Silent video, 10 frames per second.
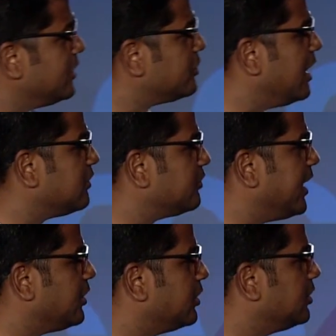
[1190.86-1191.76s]
driver
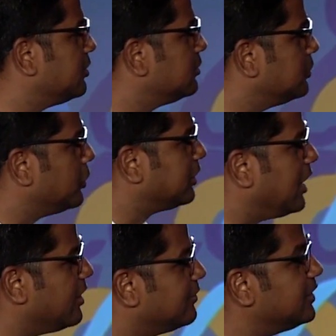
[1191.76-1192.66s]
record looked
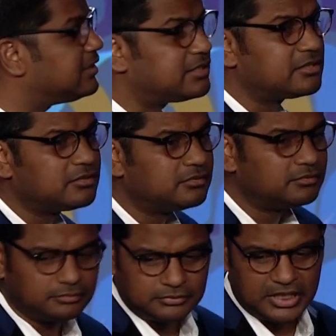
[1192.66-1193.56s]
like this,
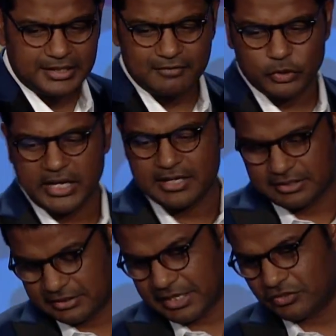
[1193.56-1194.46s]
I'll give you guys
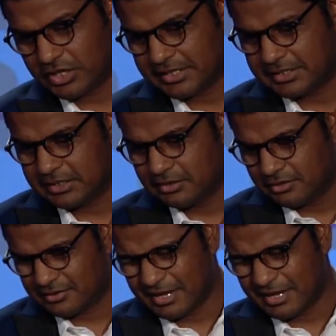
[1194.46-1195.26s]
to digest it. It's